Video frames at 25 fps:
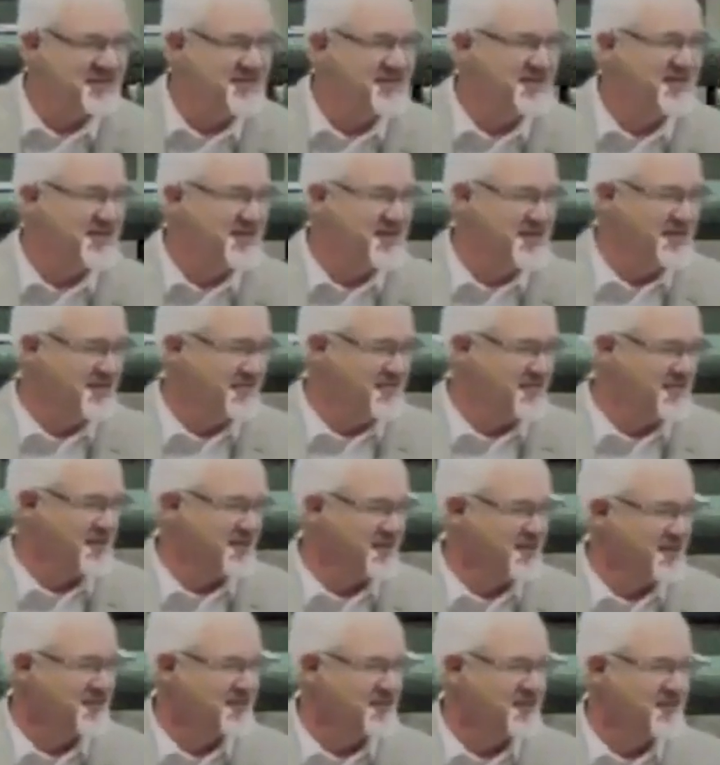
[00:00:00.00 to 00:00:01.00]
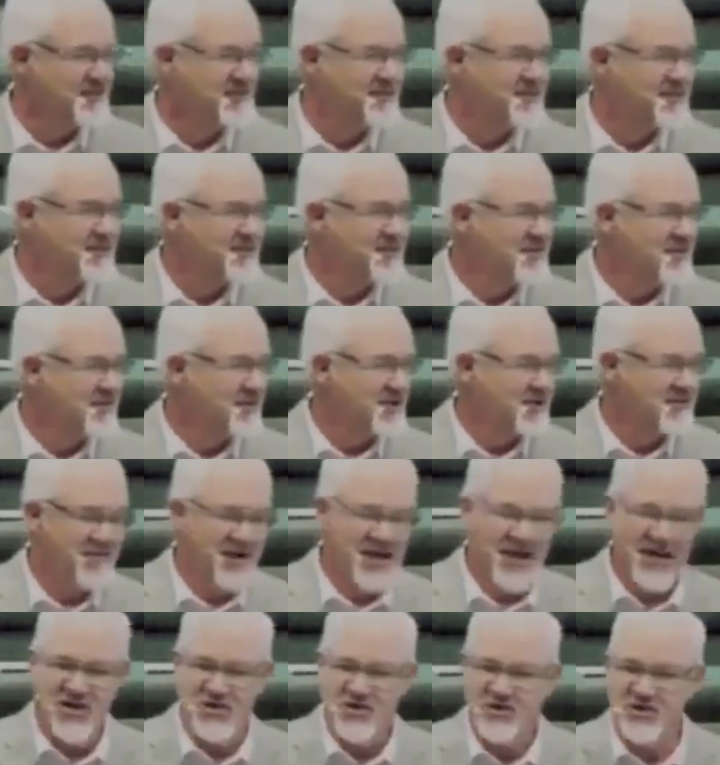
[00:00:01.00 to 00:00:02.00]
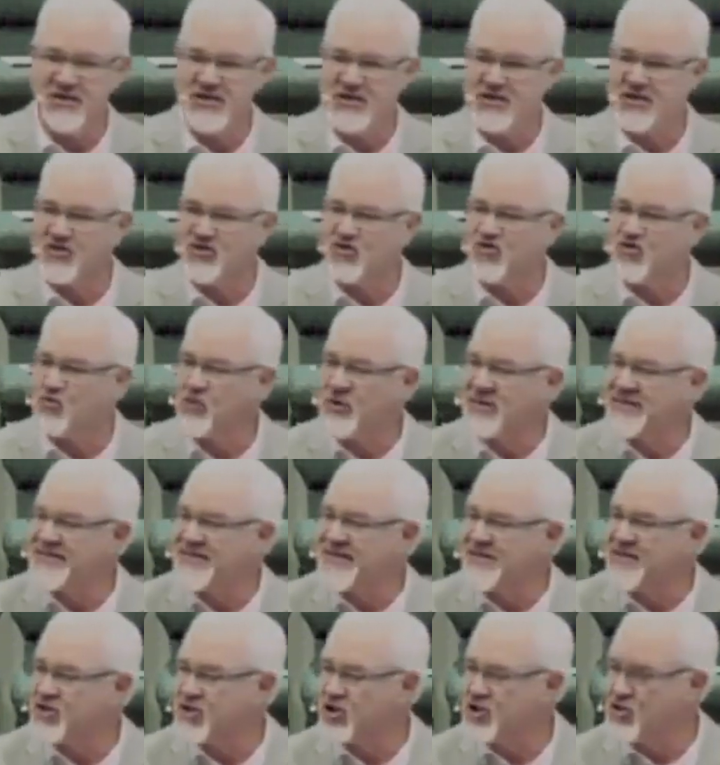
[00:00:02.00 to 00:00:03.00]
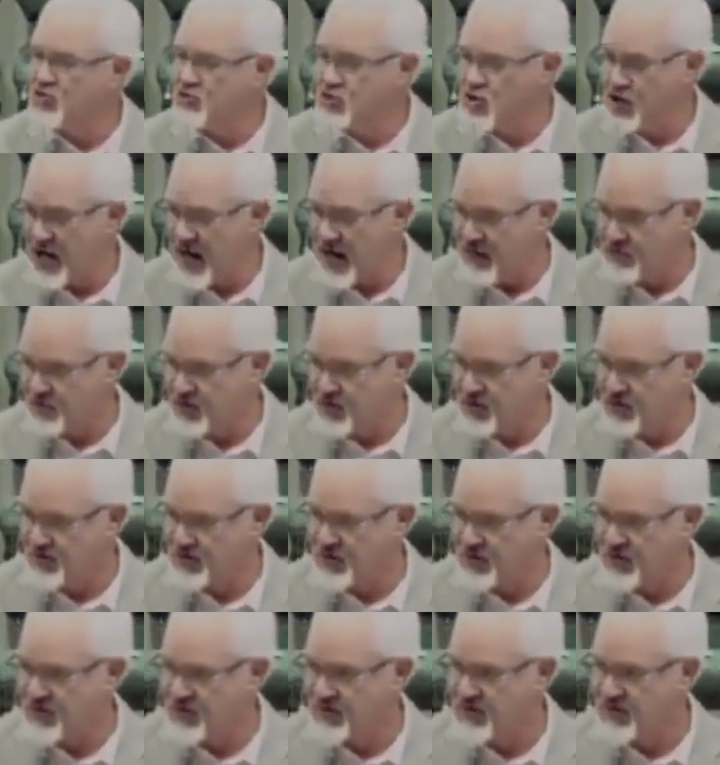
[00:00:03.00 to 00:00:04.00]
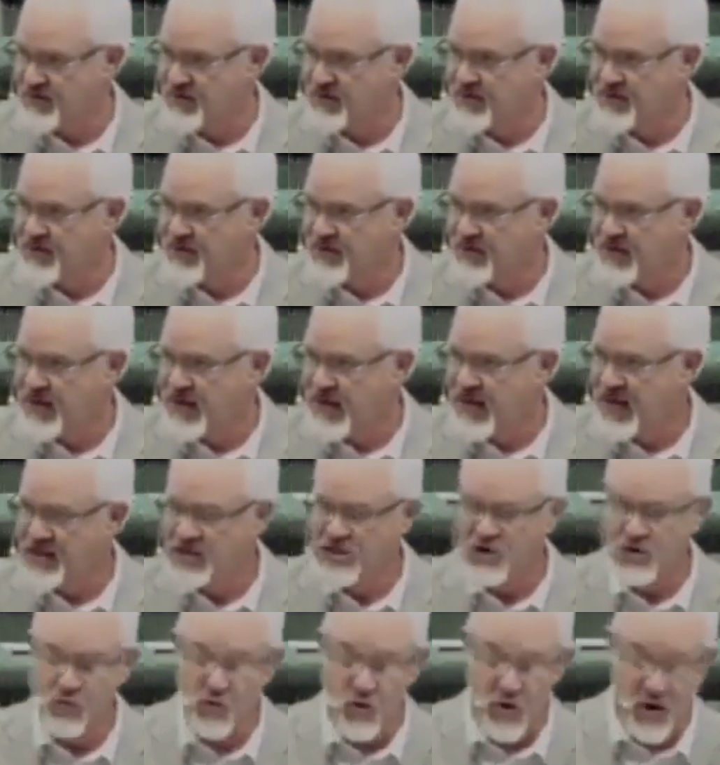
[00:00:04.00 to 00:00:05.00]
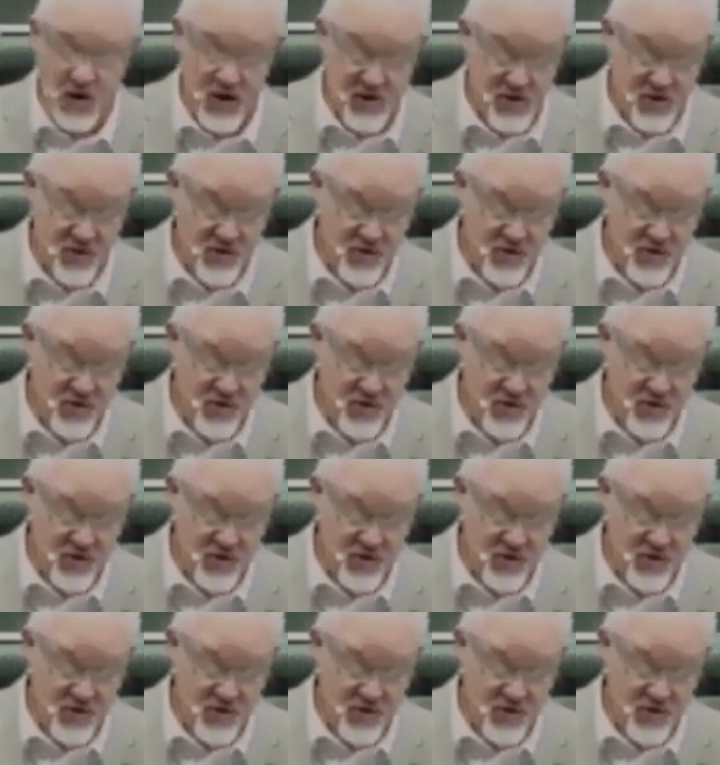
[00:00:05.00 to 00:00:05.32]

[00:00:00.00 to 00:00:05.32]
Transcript: to the end of this. Revelation is 22 chapters. To work